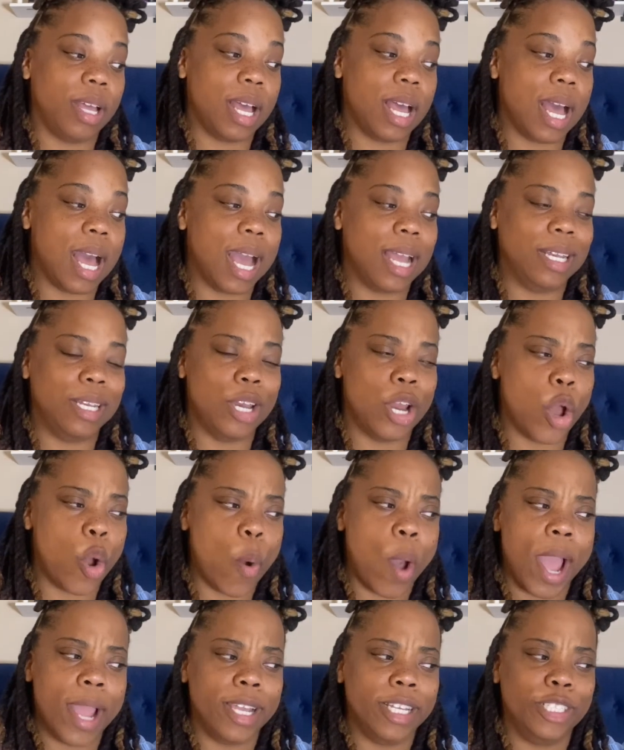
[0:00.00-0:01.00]
I know
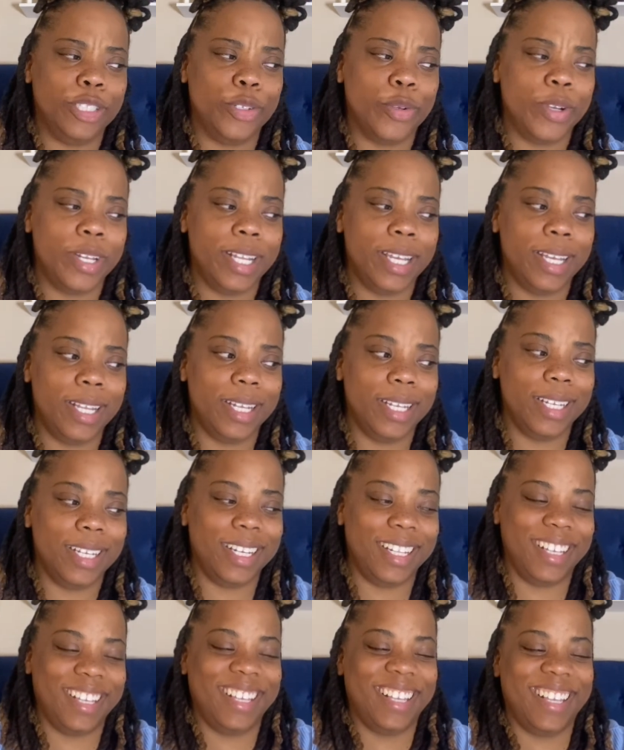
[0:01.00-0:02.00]
I enjoyed it.
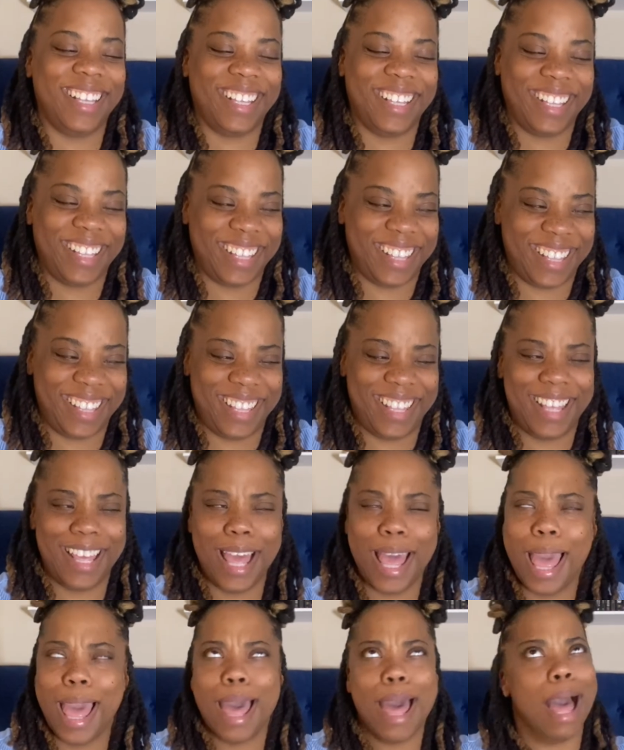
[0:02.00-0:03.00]

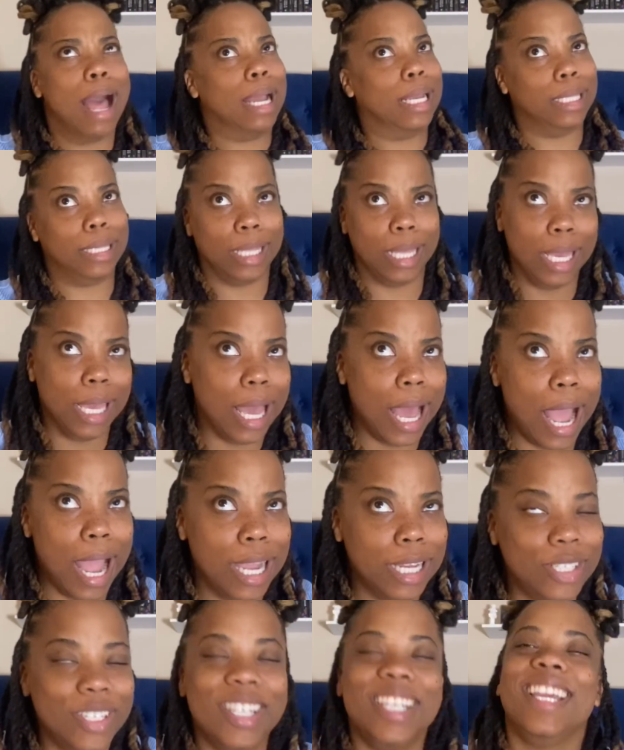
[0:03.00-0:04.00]
I think
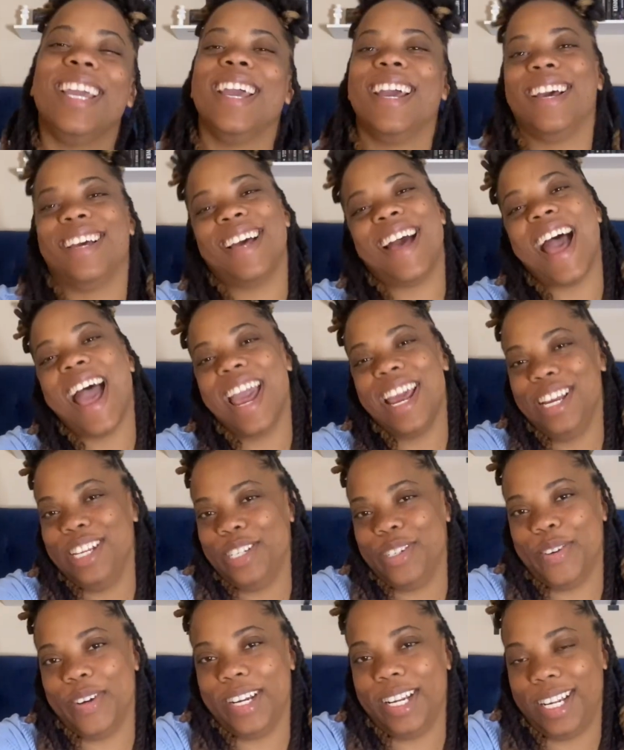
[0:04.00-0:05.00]
I
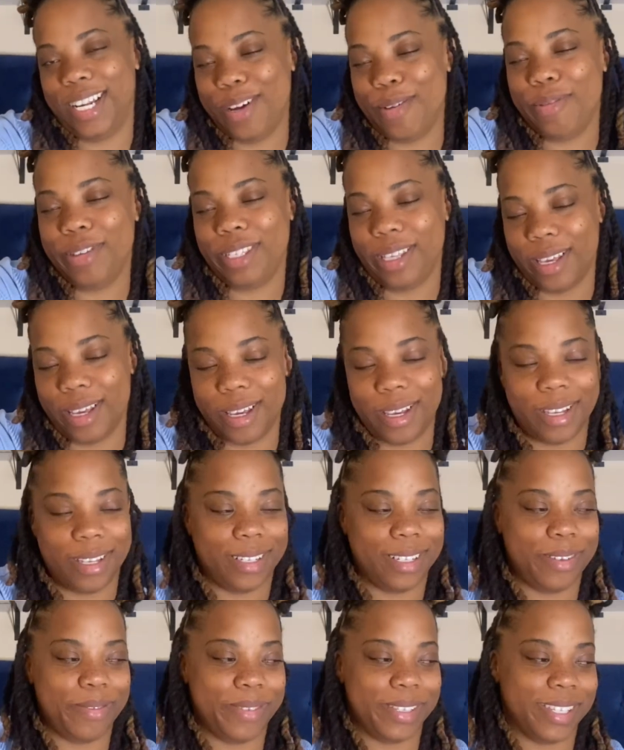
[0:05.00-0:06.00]
enjoyed it. It was good.
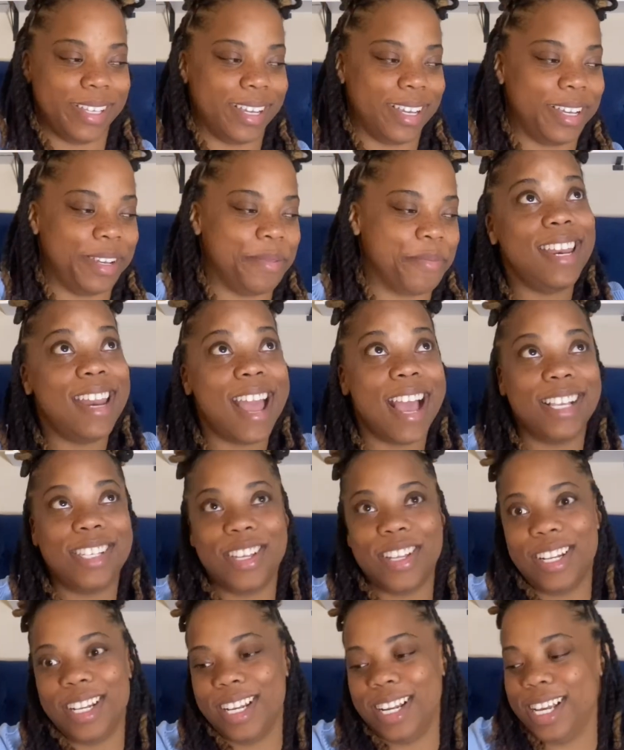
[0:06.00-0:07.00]
It was good. Next
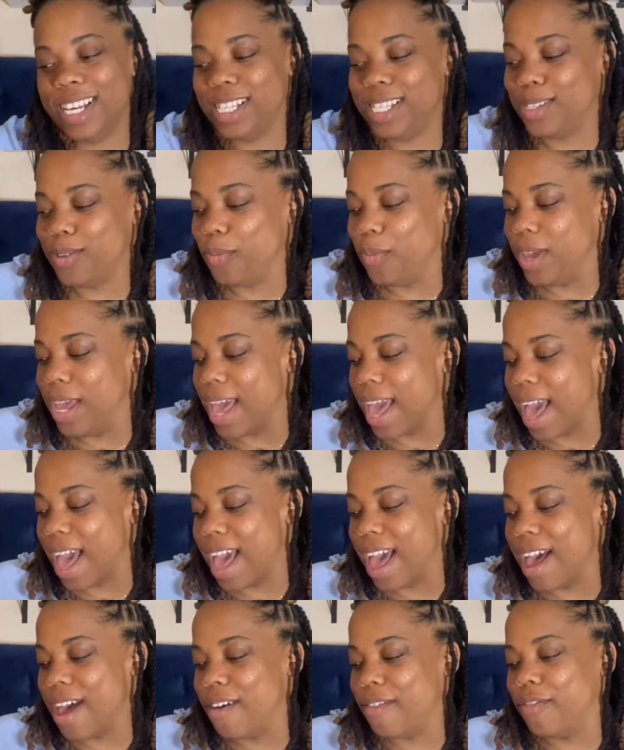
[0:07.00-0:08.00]
on the list, we
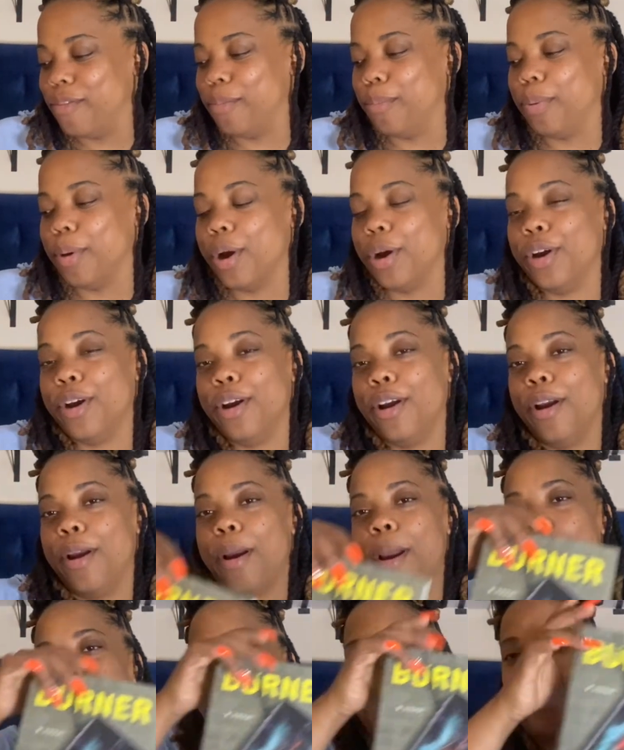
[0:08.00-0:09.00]
have Burner
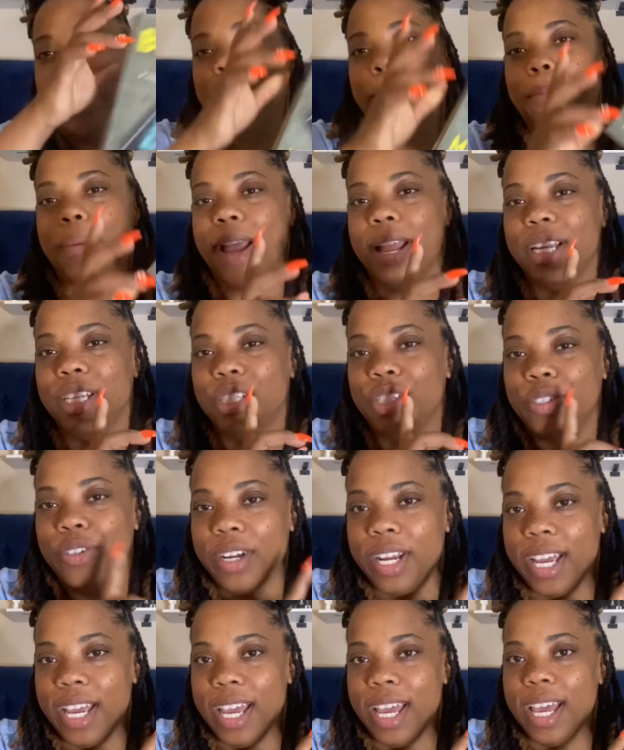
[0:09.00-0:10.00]
by Mike
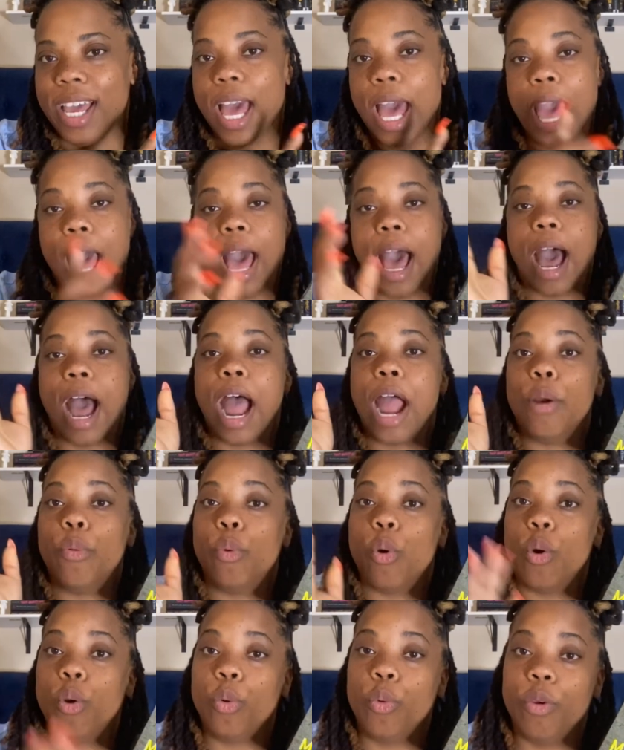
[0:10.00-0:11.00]
Trigg. I
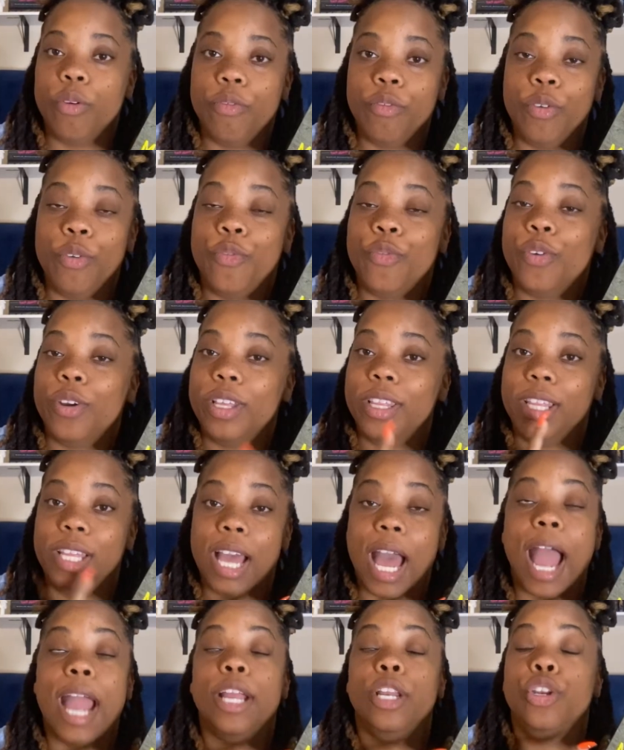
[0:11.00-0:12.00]
wrote a review for this.
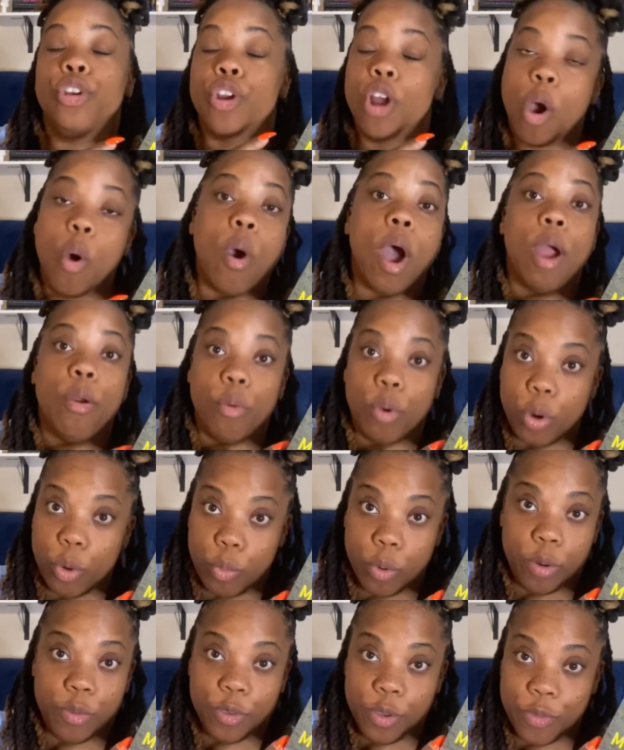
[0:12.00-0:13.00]
I know I wrote a
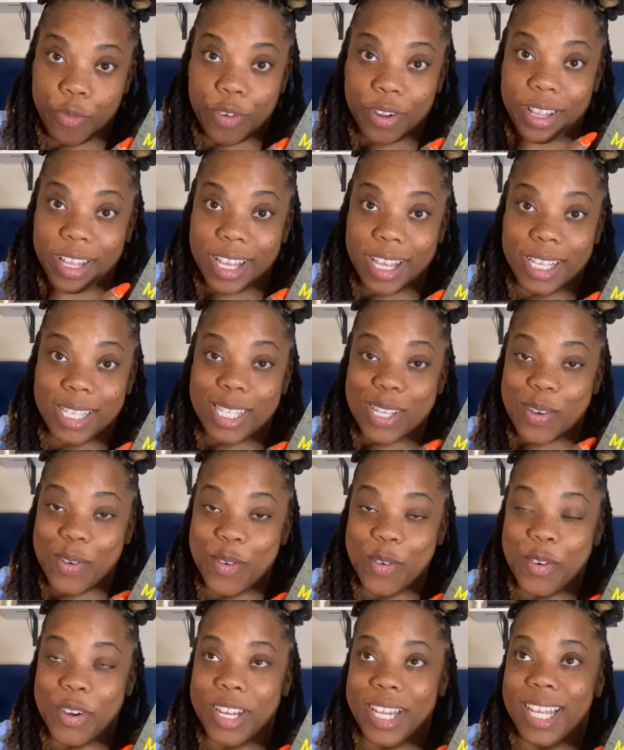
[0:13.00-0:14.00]
review for this
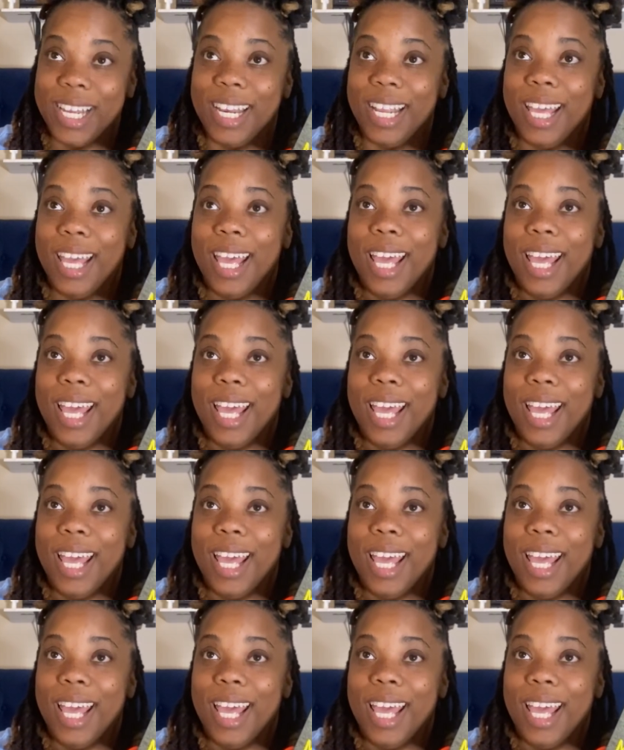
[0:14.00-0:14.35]
on